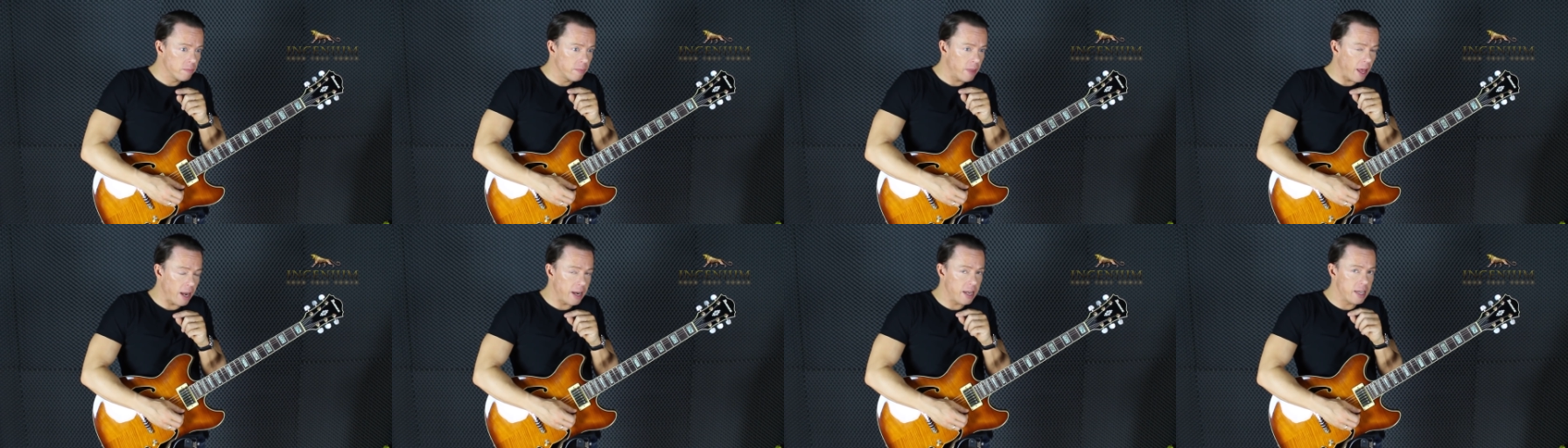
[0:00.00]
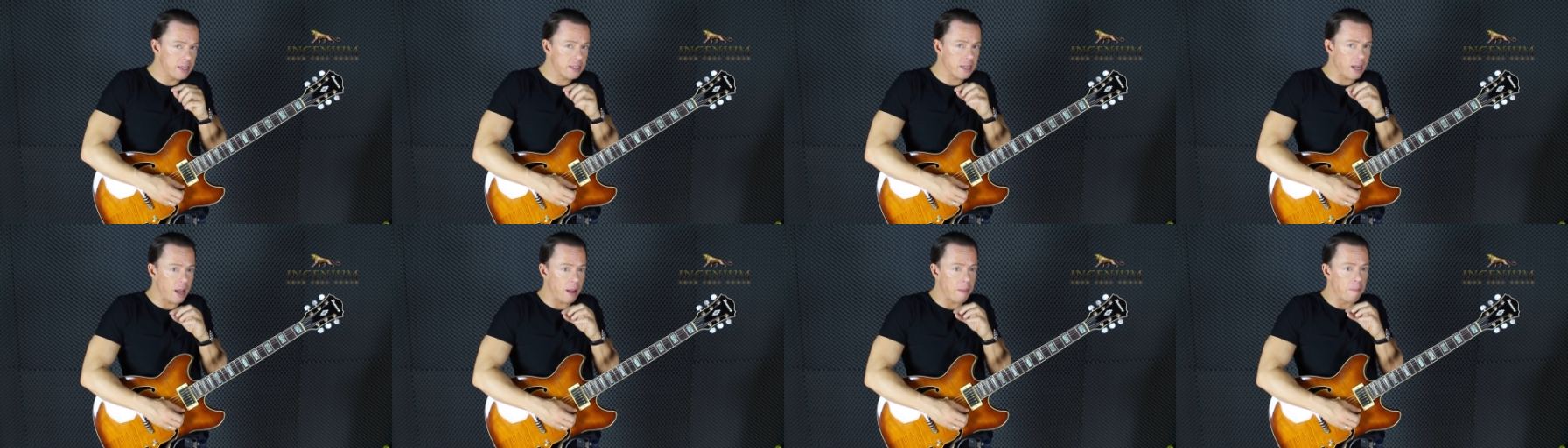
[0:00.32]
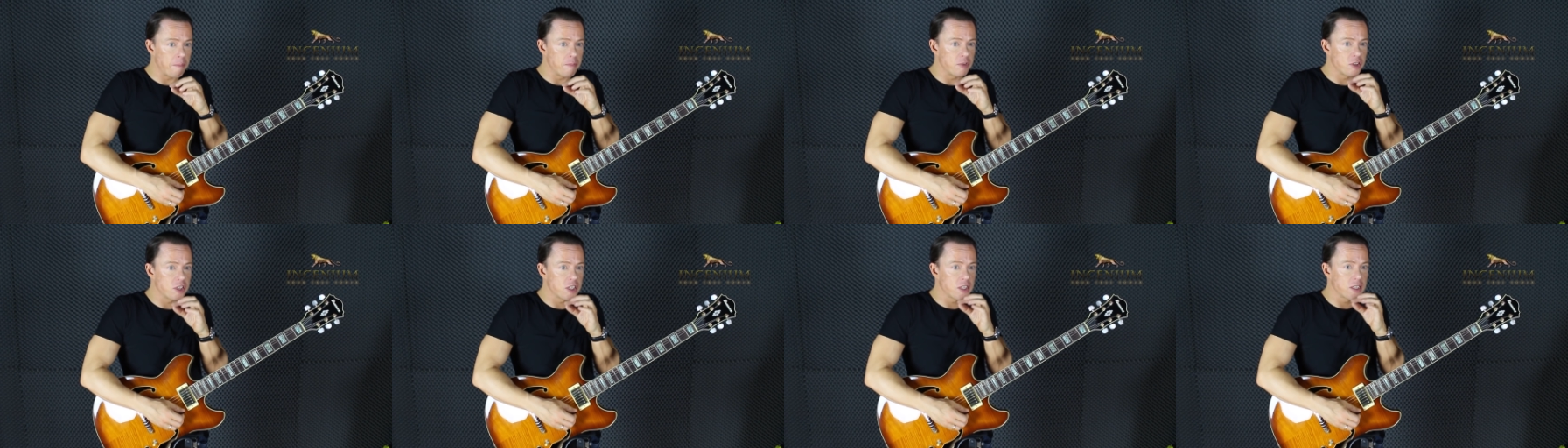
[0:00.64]
that is,
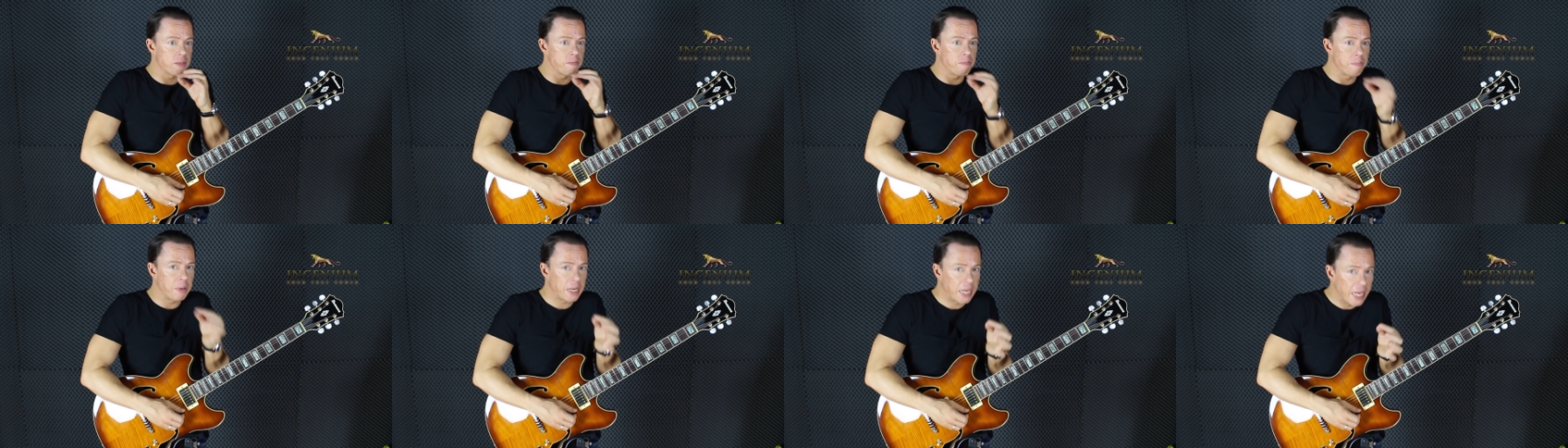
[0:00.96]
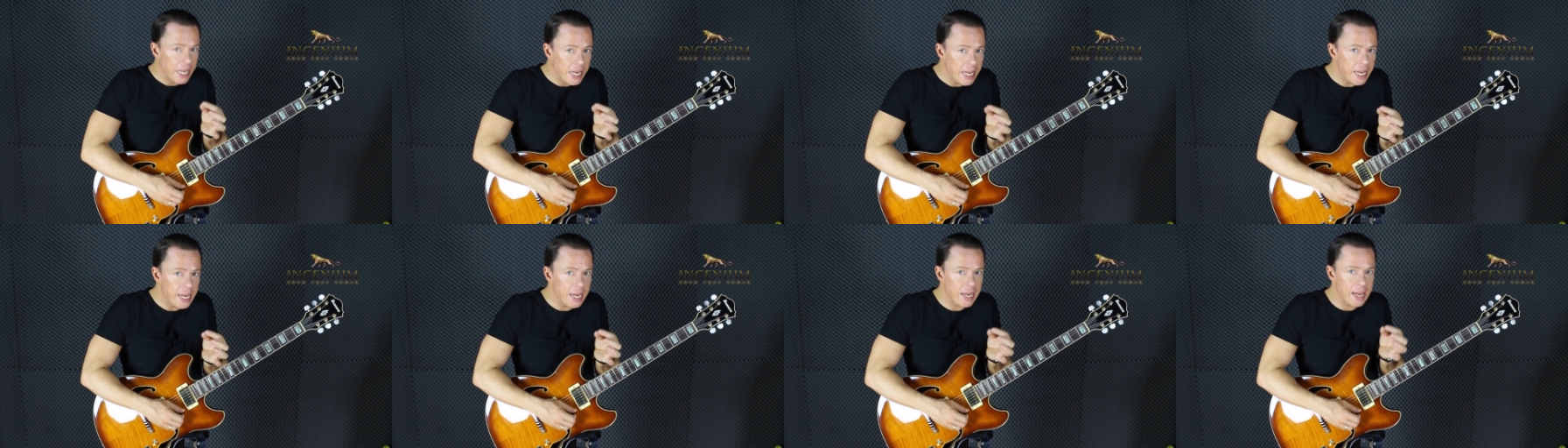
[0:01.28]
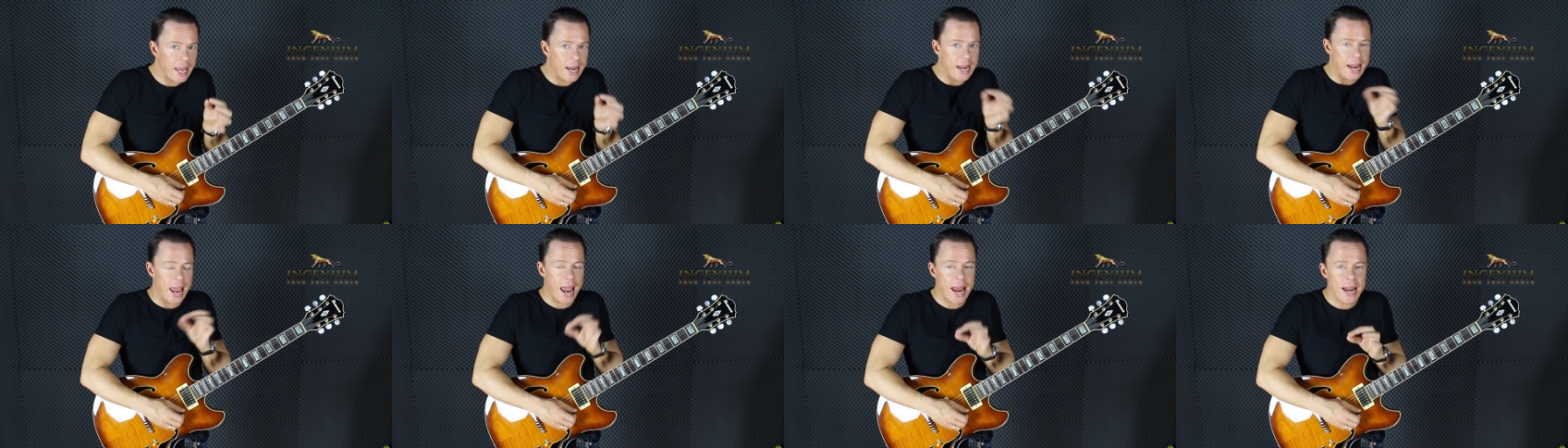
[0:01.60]
I'm
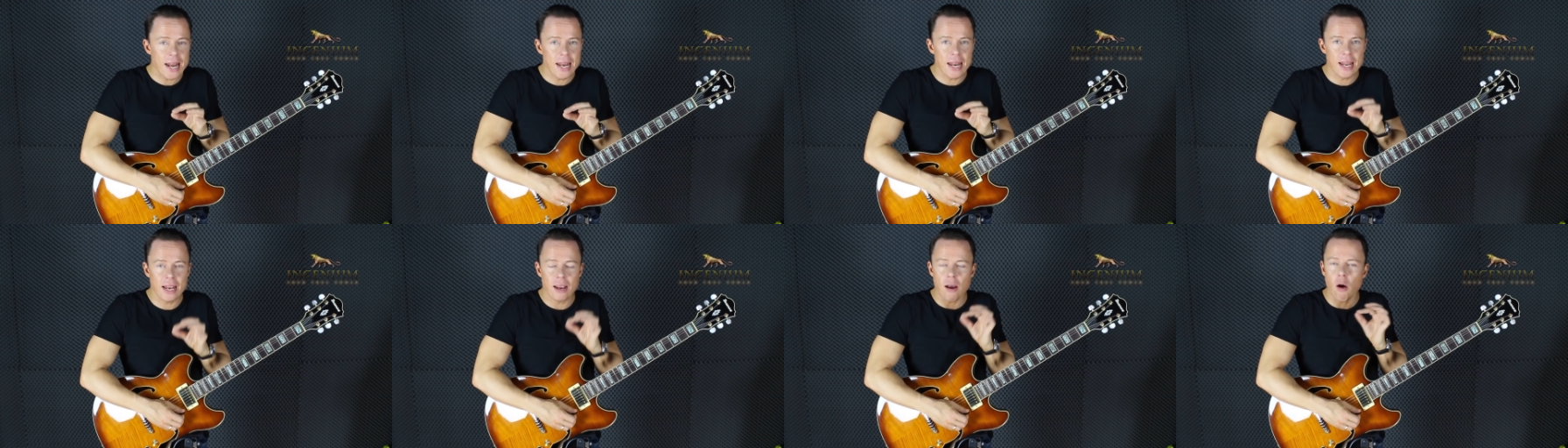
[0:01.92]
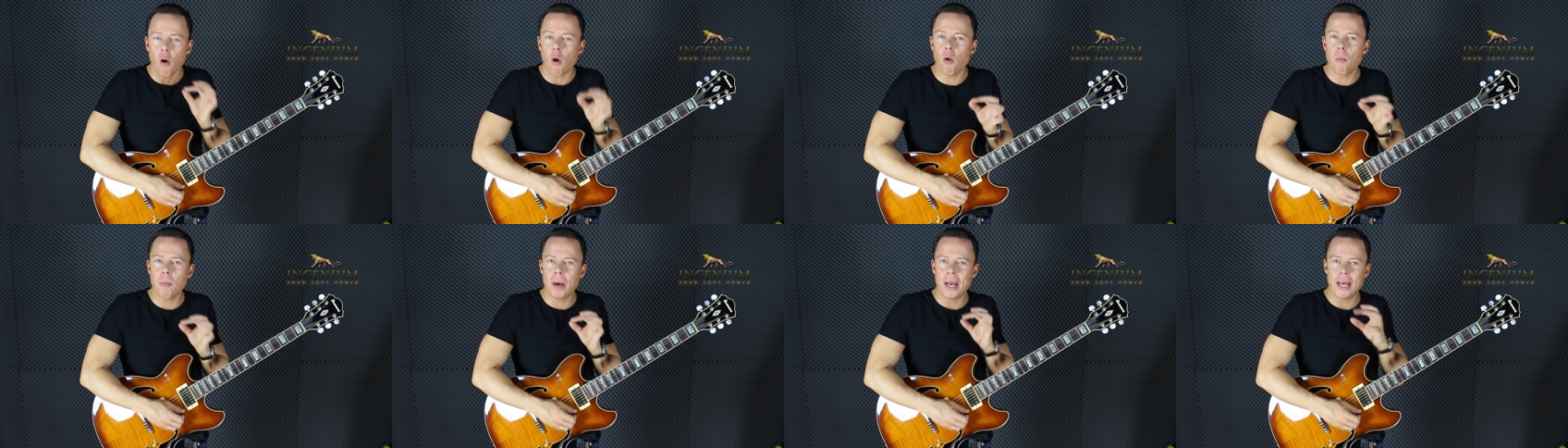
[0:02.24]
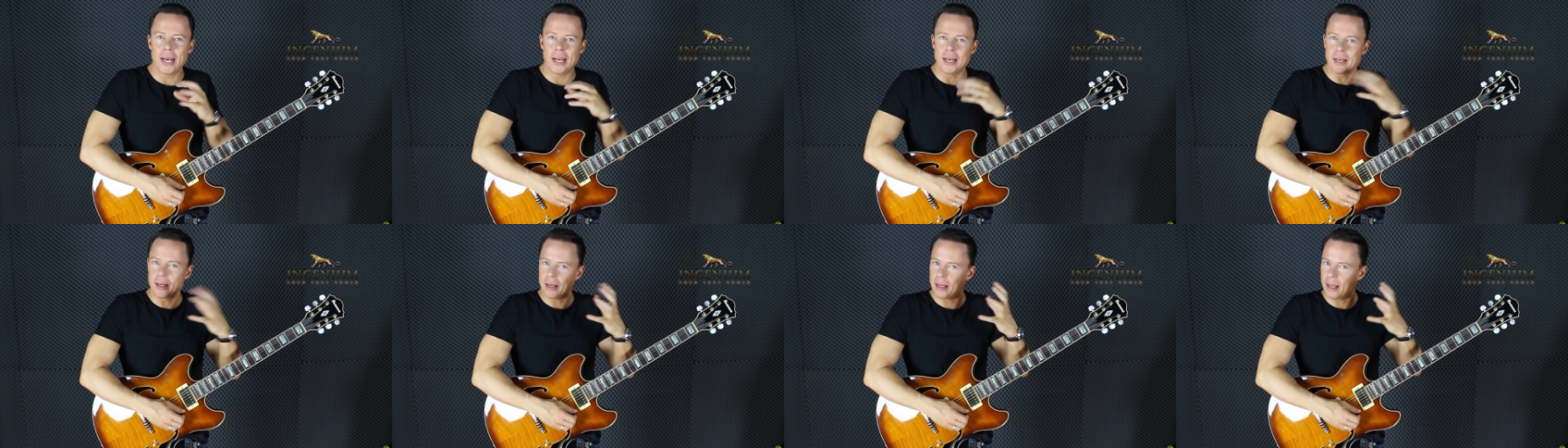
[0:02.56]
beginning and ending all
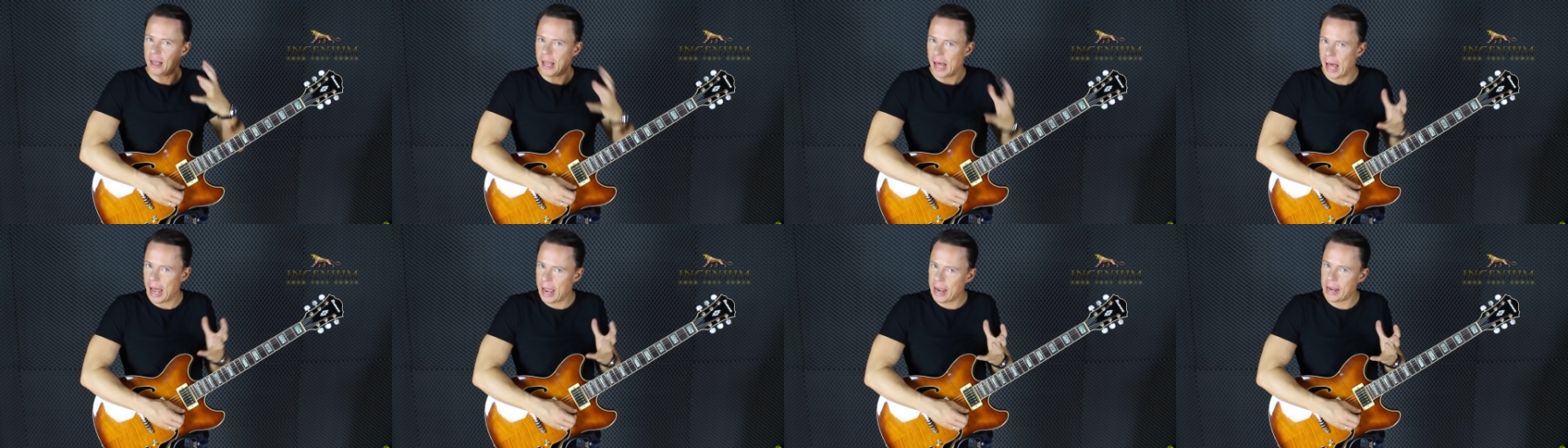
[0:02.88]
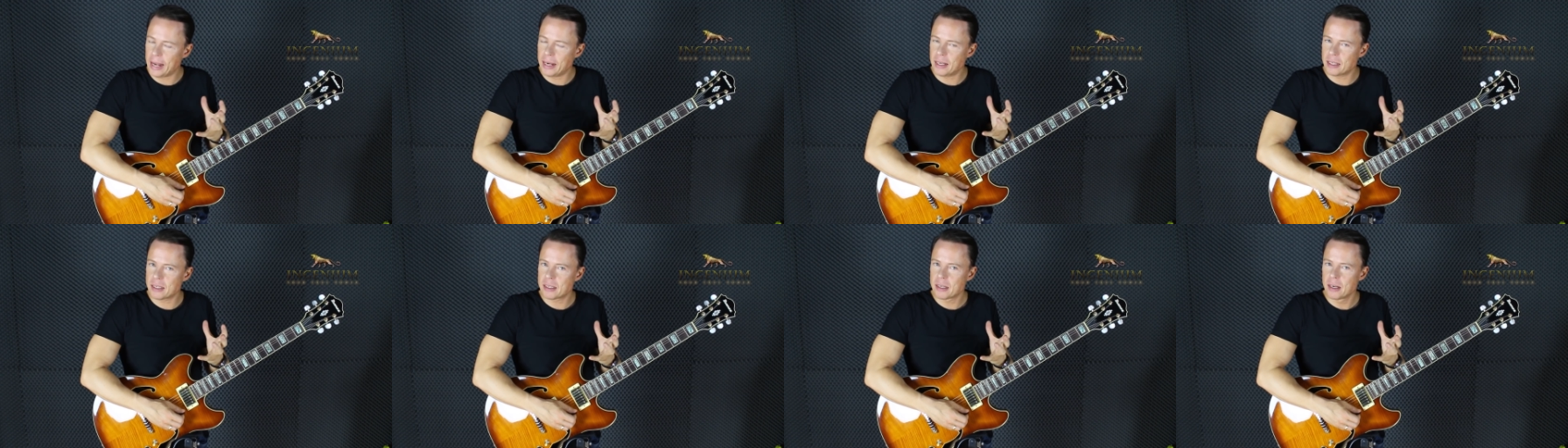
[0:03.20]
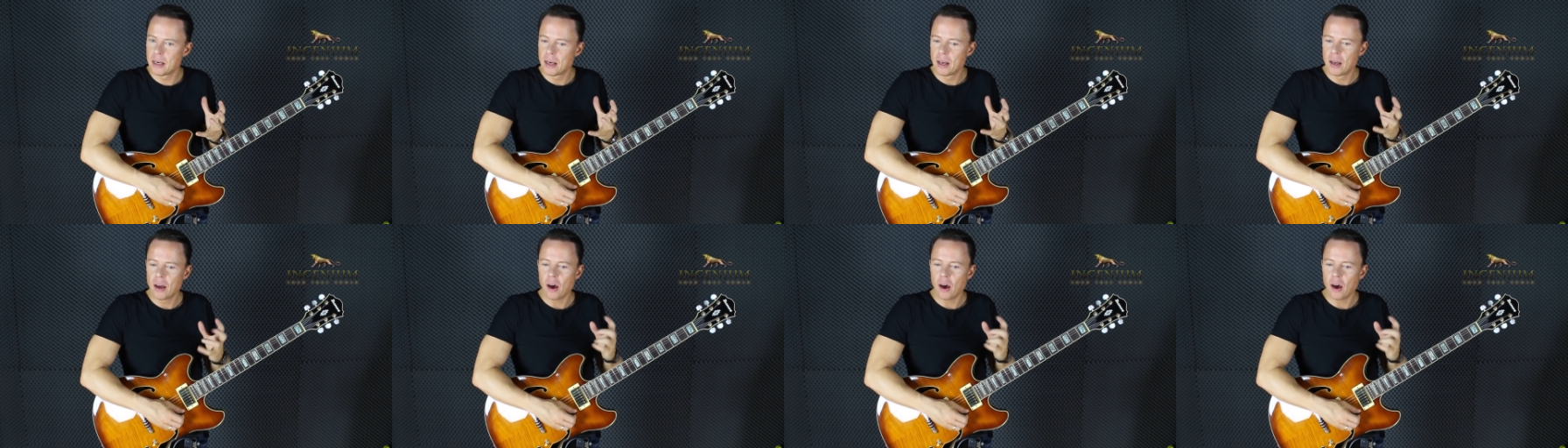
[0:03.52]
my little lines